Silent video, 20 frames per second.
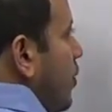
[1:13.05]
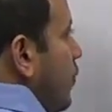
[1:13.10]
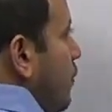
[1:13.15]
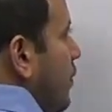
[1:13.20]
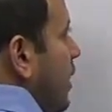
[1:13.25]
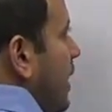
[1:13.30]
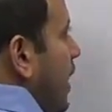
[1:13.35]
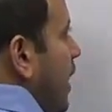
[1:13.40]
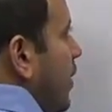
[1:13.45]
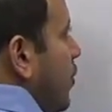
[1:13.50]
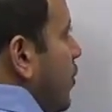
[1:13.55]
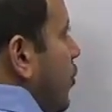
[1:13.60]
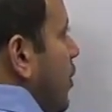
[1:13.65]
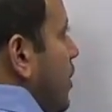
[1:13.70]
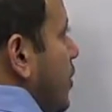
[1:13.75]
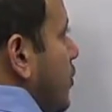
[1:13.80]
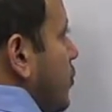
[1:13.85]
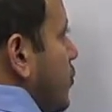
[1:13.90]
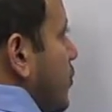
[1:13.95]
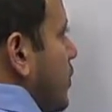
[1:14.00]
we are going
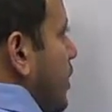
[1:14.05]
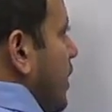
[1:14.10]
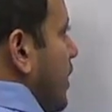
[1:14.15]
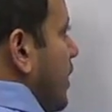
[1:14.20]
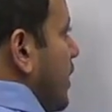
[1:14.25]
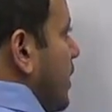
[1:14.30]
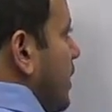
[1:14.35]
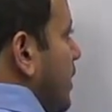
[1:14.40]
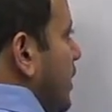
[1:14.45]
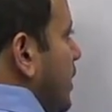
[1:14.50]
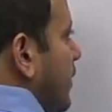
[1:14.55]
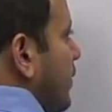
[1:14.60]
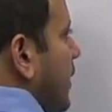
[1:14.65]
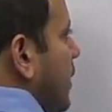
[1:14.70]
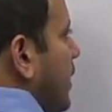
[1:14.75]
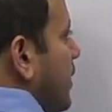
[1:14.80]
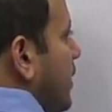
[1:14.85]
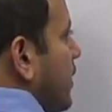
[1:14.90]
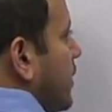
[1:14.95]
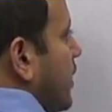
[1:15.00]
to study
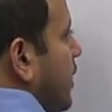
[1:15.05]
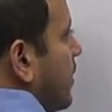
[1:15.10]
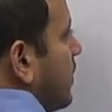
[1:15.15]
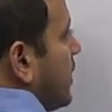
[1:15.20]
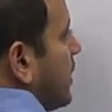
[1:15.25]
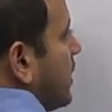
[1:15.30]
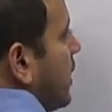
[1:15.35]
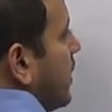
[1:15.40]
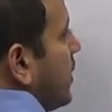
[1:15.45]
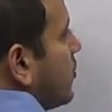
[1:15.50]
river Narmada.